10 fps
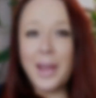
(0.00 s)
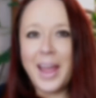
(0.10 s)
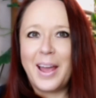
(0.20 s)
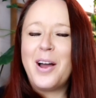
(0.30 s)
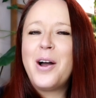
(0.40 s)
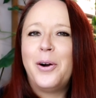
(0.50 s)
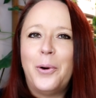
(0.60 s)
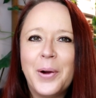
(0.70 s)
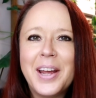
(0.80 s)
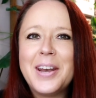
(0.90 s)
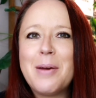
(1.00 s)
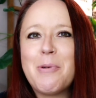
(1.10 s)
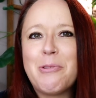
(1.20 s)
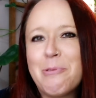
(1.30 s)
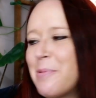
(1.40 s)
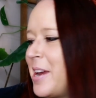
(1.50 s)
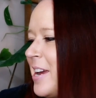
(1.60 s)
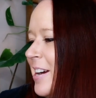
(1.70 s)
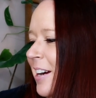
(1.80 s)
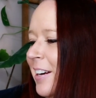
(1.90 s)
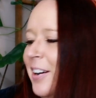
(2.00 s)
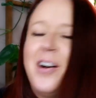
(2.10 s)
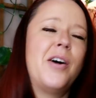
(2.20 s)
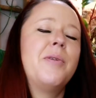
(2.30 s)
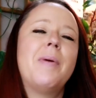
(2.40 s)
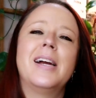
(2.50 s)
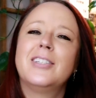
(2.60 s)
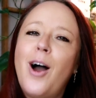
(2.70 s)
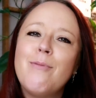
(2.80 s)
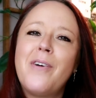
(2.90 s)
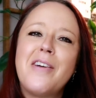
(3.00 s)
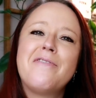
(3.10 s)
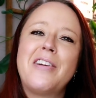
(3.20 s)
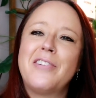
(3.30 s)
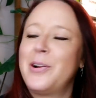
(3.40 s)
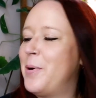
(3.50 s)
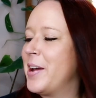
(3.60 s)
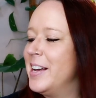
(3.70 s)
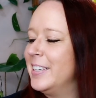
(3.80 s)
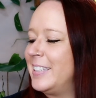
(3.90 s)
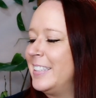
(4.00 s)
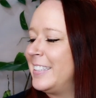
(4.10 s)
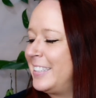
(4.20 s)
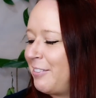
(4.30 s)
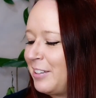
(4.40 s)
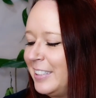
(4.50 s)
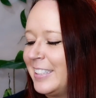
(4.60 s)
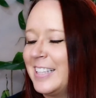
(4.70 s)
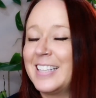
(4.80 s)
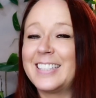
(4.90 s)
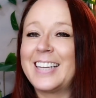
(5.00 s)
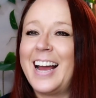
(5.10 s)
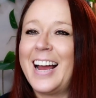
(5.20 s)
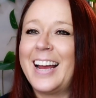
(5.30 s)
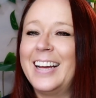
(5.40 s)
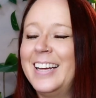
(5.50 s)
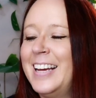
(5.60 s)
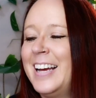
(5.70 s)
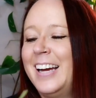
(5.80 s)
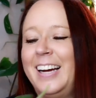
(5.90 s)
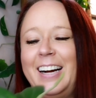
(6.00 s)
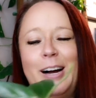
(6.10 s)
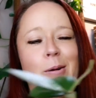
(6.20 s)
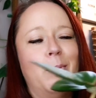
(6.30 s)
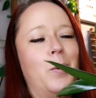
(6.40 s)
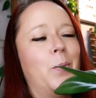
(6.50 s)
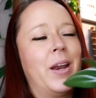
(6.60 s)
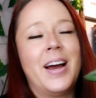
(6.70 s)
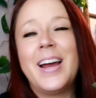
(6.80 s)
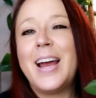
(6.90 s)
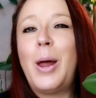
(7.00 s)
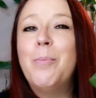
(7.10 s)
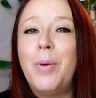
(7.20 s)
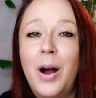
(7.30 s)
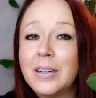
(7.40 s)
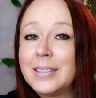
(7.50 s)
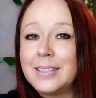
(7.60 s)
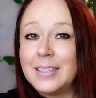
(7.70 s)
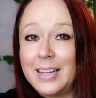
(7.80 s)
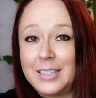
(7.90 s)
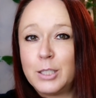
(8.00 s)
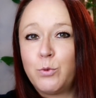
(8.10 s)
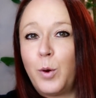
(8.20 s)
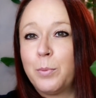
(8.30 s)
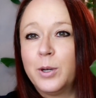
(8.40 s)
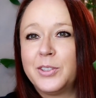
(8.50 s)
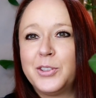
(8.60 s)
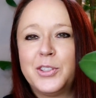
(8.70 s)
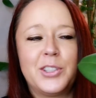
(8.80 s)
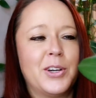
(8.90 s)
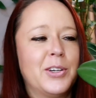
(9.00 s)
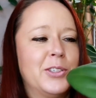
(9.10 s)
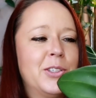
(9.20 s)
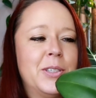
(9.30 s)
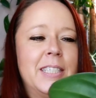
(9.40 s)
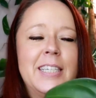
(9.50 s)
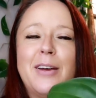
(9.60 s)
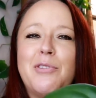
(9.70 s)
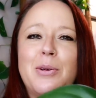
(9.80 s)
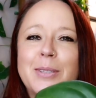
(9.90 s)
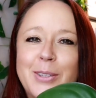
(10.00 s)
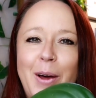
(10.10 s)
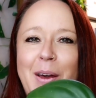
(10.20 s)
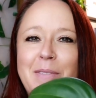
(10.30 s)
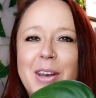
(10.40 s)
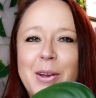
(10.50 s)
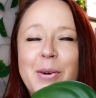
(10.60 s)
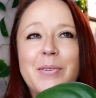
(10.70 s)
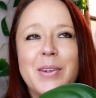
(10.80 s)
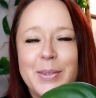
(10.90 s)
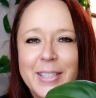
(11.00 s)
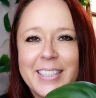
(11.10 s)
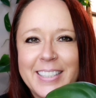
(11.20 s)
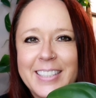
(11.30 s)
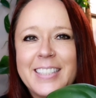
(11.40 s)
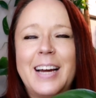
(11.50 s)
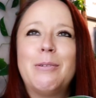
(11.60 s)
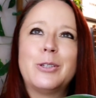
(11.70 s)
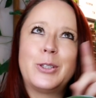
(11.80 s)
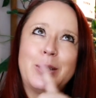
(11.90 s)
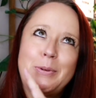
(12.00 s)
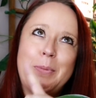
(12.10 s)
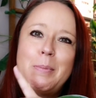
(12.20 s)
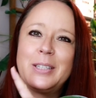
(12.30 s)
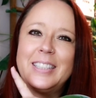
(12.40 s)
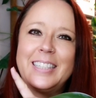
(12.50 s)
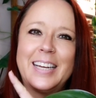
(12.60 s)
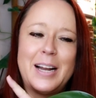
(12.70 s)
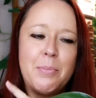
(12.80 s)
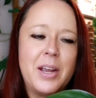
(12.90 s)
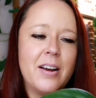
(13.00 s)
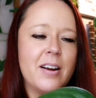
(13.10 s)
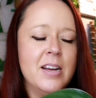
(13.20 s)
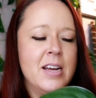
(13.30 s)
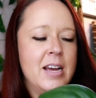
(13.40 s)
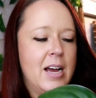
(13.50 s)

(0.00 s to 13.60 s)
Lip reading: Okay, Hoya number 3 on my top 5 favorite Hoyas is definitely this guy. When I unboxed this from Crystal Star Nursery, if you saw that video, if you didn't, I will try to remember to link it up here.